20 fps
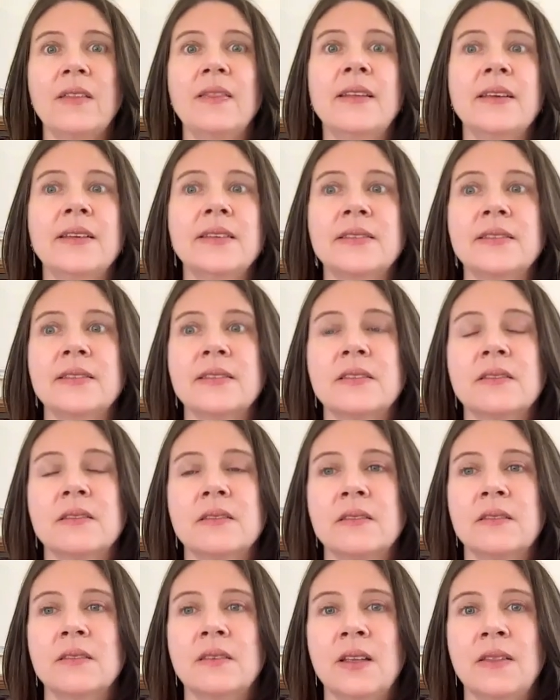in this
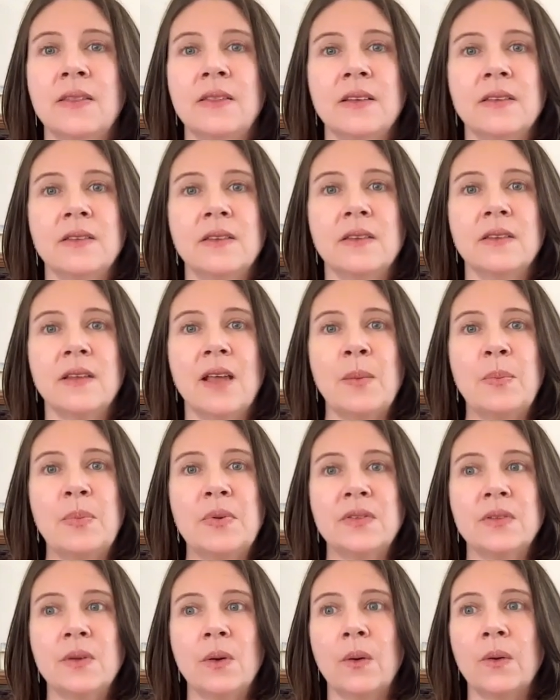
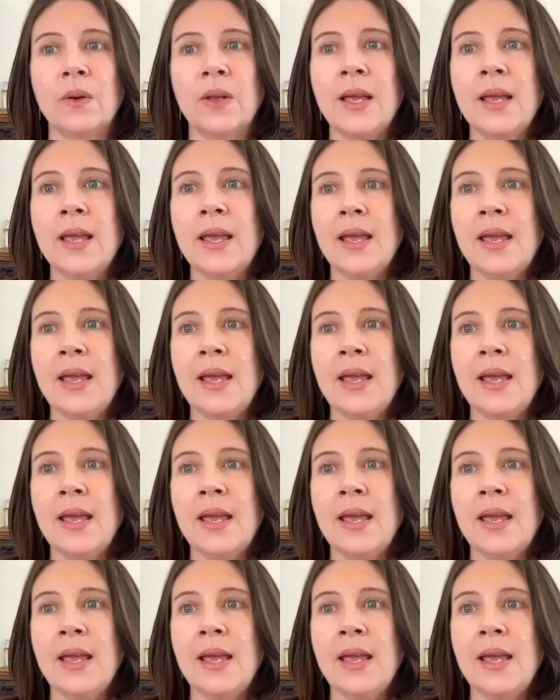episode.